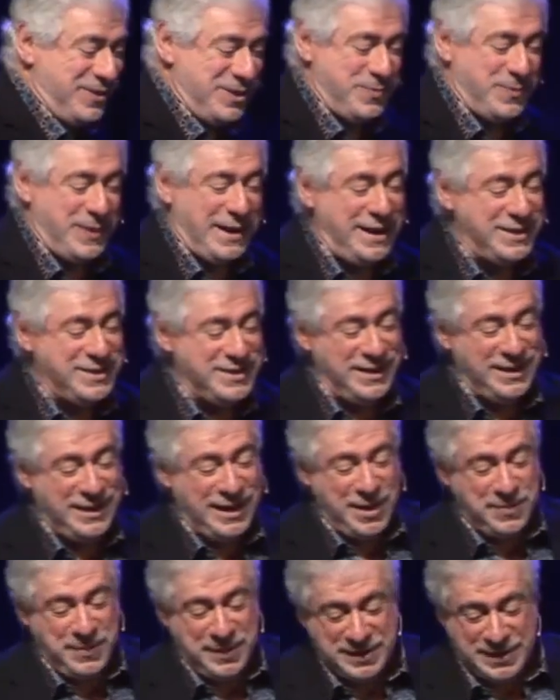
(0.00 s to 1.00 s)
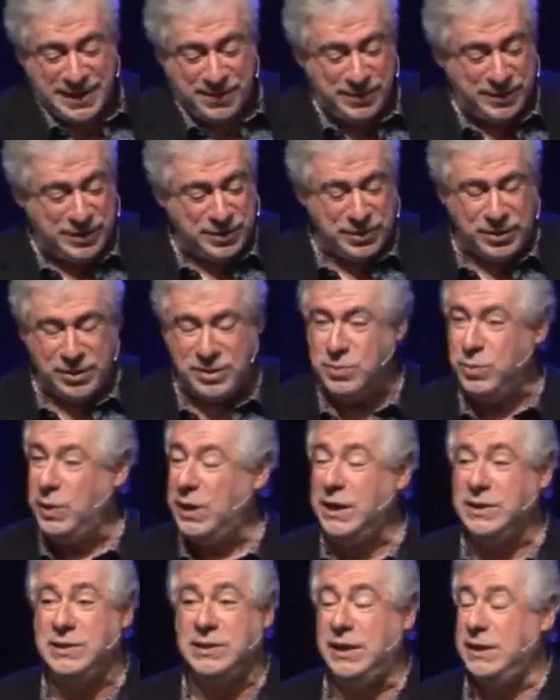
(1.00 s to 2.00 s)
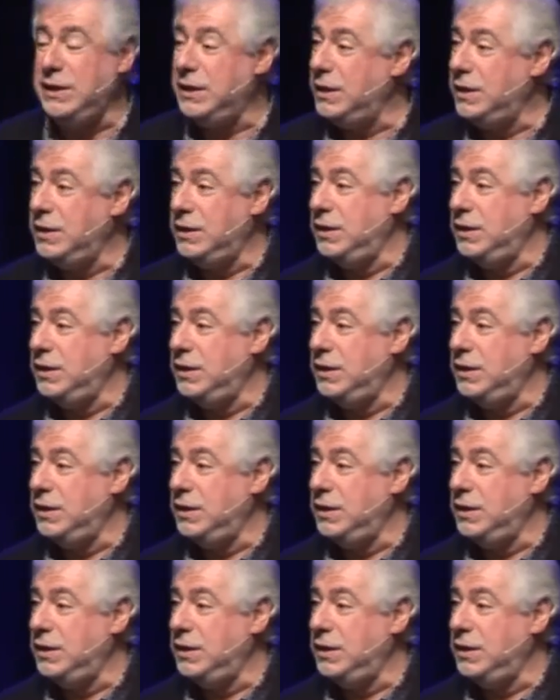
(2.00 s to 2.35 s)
place and he opens up and talks, well, I tell you,